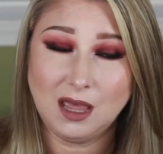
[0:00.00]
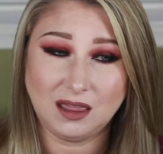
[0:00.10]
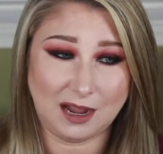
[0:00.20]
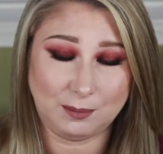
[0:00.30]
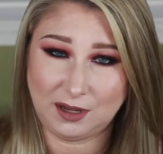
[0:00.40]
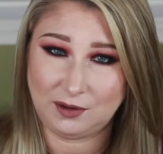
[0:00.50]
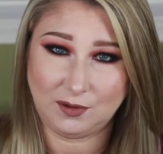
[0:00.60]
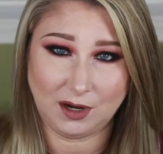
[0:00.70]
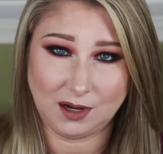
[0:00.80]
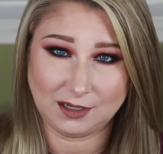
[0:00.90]
That played
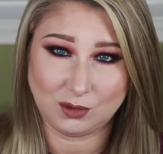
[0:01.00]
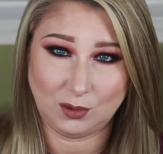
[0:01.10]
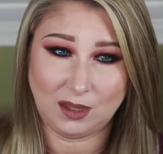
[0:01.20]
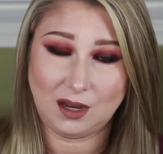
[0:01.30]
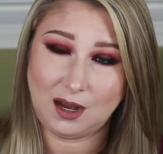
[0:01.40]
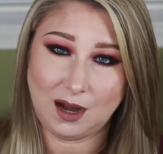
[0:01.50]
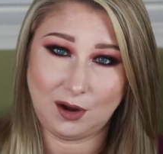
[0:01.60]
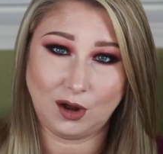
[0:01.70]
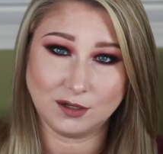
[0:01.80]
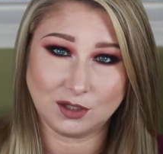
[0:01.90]
very nice with it. And I
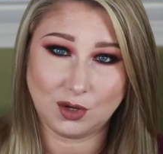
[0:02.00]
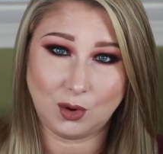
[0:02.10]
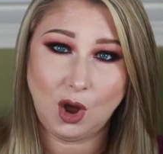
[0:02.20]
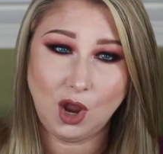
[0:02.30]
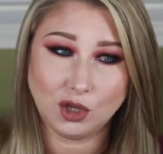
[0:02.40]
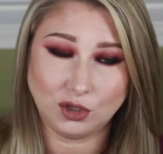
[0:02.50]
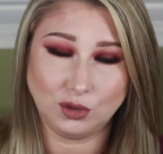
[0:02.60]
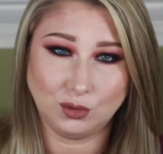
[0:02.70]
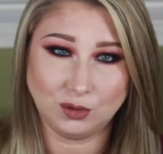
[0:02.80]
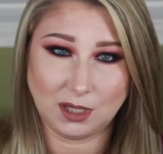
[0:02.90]
also
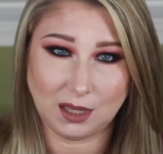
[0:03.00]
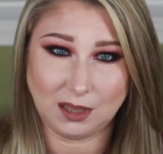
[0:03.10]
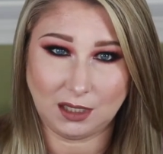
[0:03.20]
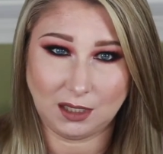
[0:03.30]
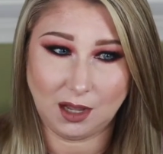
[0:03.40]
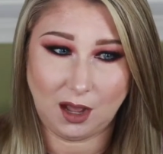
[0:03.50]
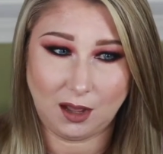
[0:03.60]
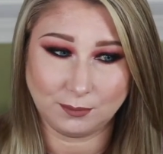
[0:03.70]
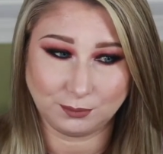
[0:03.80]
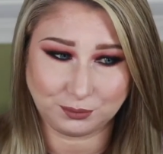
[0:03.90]
use the
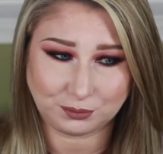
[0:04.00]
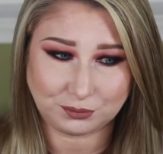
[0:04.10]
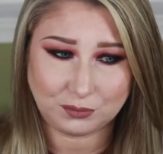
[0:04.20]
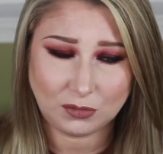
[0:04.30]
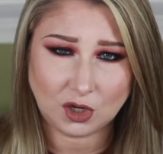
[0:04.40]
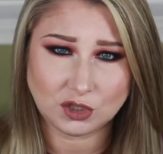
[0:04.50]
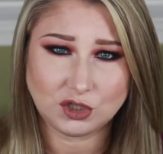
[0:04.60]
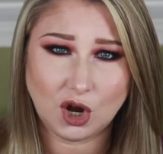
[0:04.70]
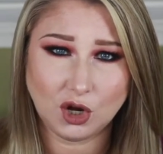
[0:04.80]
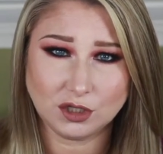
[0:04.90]

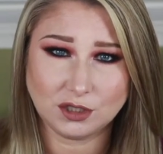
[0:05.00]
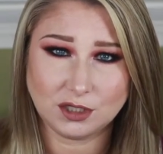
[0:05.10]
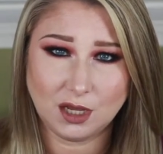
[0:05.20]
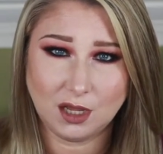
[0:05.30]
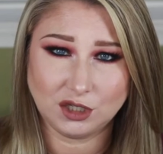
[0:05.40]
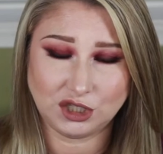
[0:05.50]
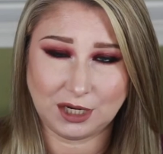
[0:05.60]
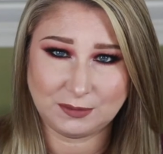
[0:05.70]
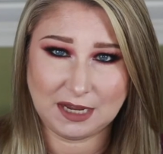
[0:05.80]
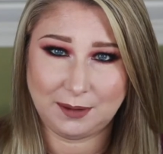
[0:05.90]
Tarte
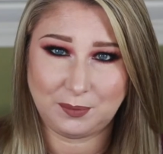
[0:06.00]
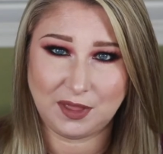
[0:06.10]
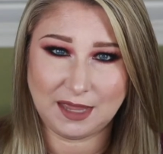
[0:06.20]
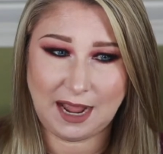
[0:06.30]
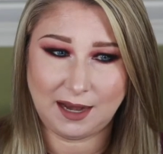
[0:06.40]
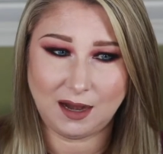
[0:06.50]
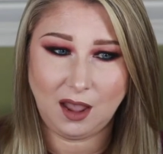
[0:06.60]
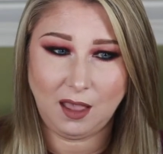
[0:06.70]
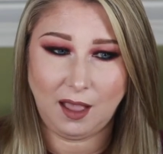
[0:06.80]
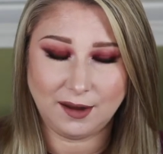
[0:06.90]
Shape Tape. That
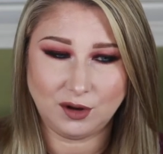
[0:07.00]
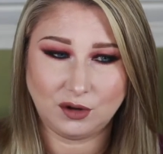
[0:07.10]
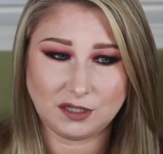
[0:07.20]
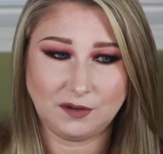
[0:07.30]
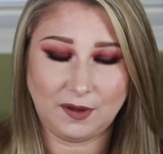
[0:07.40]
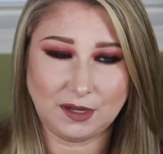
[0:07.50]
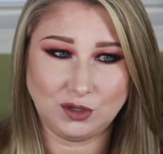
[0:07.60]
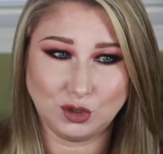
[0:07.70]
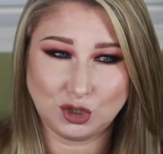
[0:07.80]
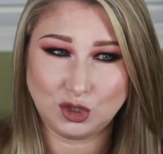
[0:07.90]
I noticed if I
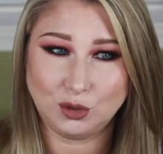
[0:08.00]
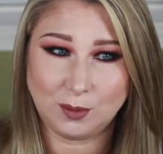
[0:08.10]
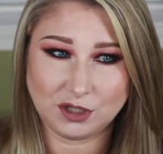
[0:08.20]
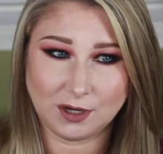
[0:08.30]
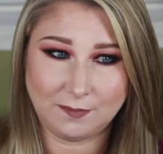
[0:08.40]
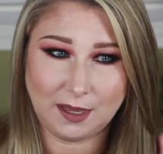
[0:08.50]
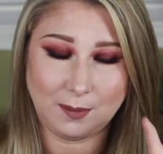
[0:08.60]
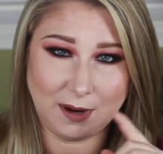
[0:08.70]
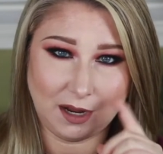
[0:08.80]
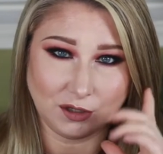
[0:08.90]
used too much of it,
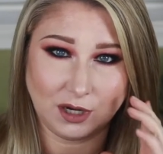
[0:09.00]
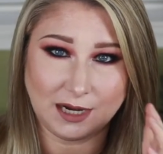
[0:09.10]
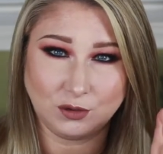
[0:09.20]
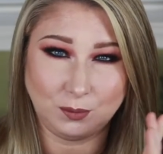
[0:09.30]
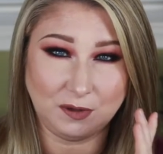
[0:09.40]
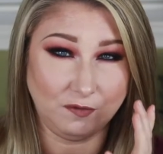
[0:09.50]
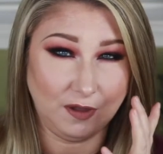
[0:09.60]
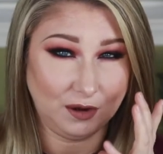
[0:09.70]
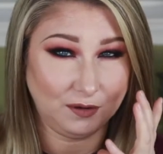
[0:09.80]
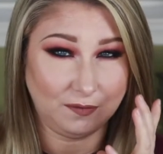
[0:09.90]
my under eyes would be
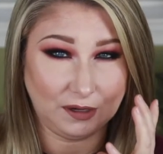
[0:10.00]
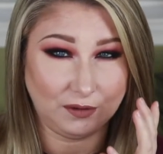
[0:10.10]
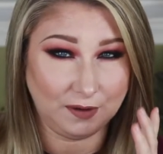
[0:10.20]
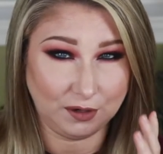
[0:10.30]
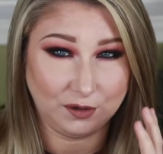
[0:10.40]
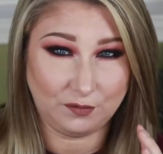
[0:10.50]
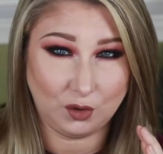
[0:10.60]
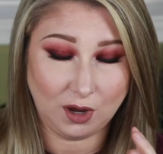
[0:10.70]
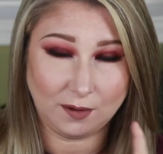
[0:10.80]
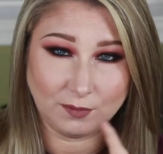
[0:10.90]
very, very, very full
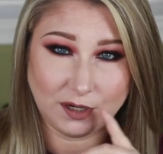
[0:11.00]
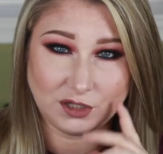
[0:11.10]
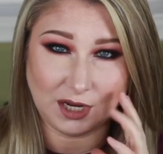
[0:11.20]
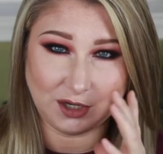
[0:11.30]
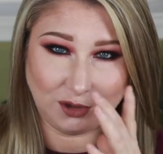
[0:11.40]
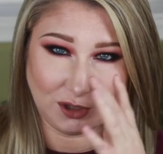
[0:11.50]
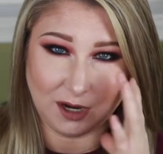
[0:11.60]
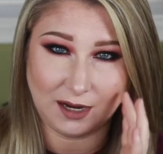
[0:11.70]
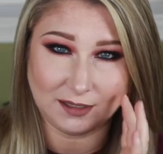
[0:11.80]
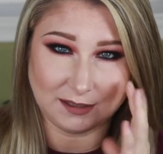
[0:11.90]
coverage, and you could
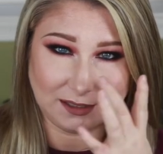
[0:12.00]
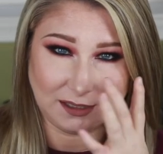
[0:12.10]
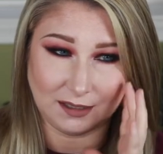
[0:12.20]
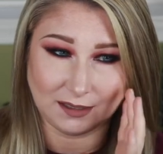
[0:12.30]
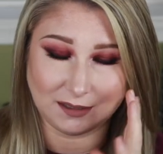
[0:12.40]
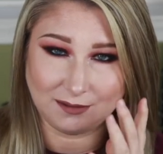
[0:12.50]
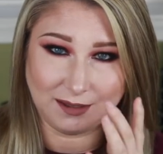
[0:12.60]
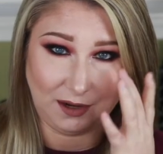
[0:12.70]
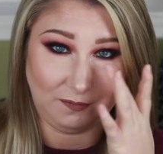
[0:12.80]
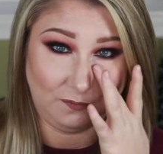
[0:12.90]
kind of see the
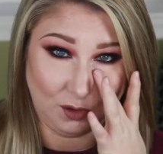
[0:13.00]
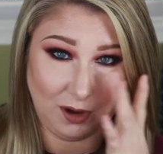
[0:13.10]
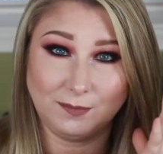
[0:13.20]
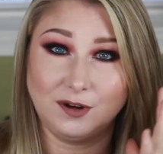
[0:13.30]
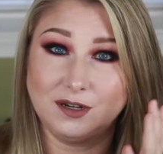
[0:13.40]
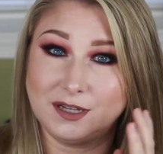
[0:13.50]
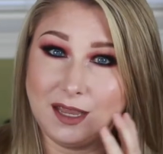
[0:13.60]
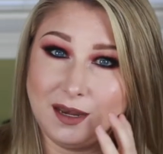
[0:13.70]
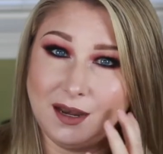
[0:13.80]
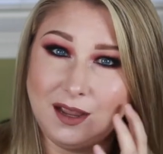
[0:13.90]
like full coverage
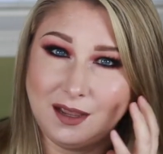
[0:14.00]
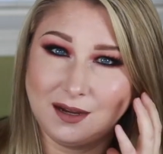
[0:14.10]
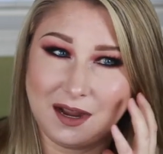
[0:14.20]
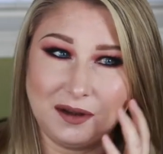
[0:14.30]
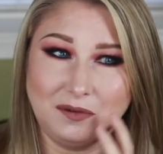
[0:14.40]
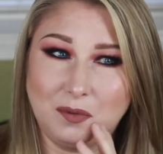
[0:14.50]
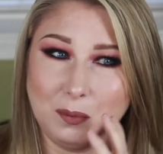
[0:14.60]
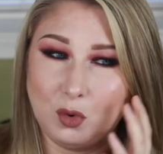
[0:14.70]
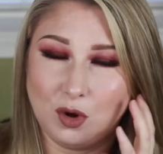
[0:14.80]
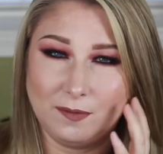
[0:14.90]
and kind of
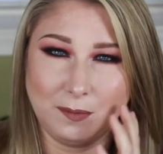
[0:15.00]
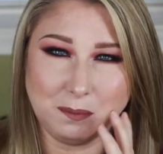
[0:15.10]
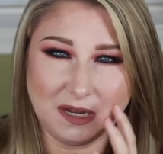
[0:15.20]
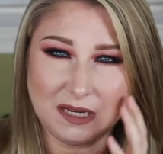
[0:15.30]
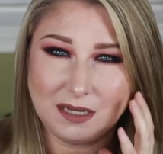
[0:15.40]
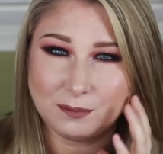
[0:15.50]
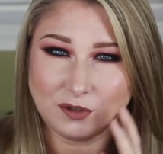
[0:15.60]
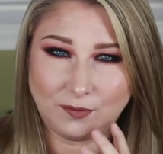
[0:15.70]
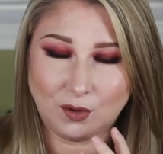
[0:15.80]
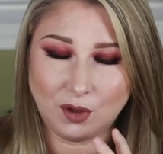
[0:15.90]
more of a medium
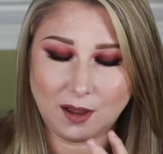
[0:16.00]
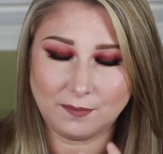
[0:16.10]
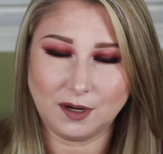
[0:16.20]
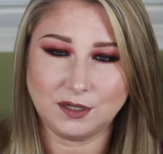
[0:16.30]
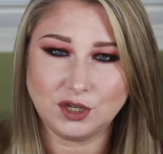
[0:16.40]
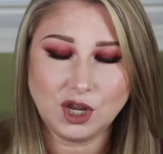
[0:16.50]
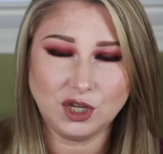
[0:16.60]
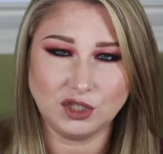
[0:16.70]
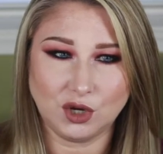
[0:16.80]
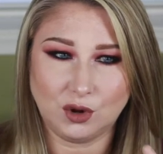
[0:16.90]
to full coverage.
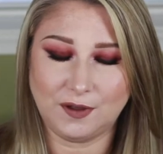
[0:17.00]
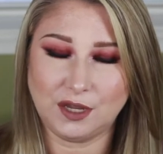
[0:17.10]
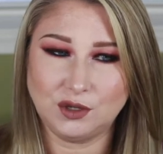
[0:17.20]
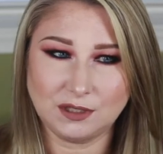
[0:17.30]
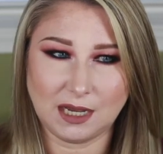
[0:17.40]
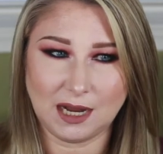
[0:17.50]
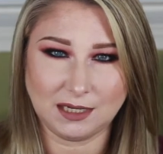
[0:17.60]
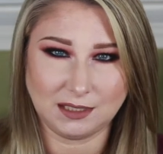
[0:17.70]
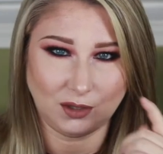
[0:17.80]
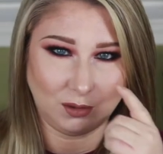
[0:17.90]
So if I use that, I
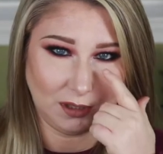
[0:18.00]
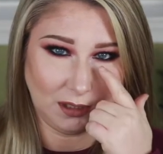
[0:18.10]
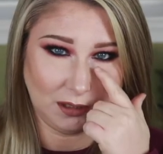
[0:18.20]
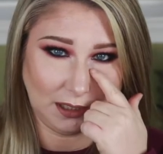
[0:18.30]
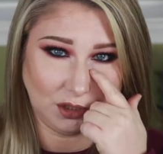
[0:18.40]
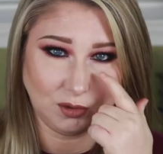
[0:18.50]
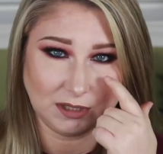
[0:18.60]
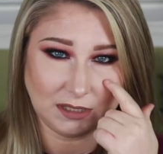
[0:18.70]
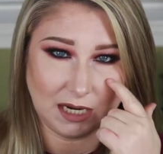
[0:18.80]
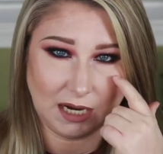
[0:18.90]
did only like use
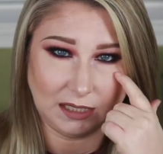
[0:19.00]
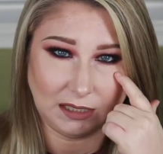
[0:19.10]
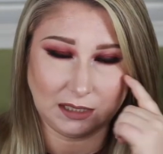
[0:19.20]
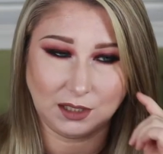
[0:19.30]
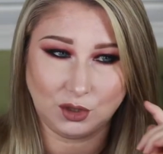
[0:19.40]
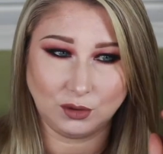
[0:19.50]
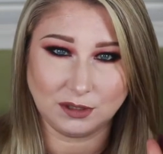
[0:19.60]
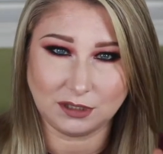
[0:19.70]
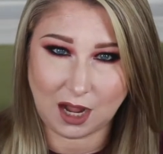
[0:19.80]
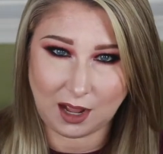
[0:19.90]
a tiny little
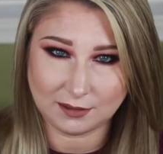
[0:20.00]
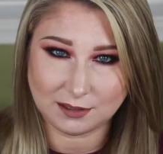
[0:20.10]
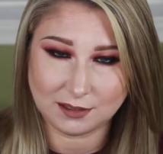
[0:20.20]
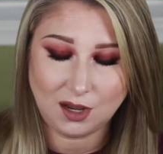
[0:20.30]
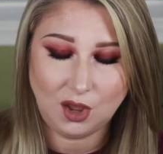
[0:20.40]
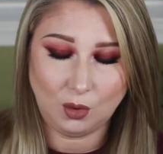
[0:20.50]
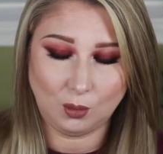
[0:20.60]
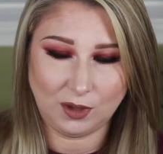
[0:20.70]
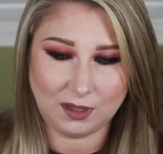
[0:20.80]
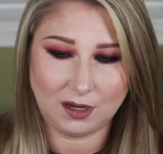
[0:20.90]
dots
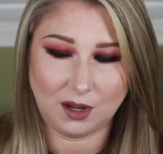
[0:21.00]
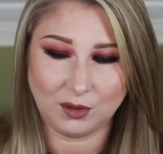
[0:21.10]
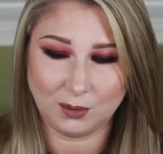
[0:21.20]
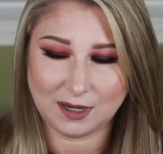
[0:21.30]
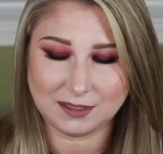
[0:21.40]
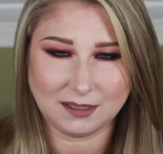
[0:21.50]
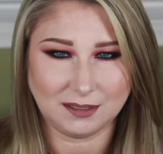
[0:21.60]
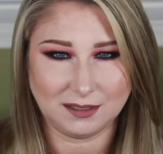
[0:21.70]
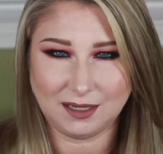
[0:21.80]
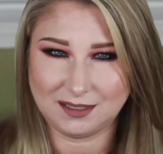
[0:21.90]
with it. Otherwise
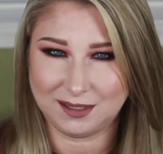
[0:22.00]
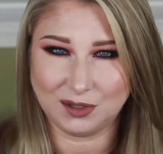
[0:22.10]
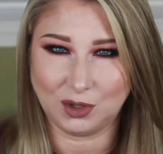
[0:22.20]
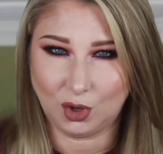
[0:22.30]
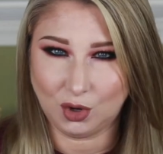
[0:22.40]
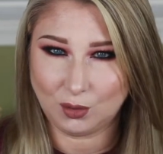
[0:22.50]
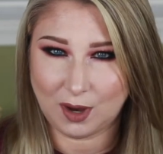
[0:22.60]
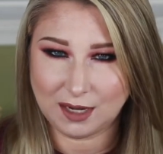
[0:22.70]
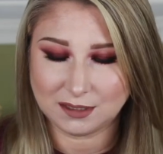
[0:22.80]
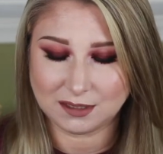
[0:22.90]
it didn't look
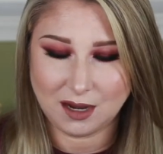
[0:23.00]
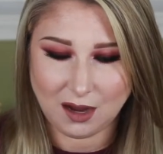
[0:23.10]
right.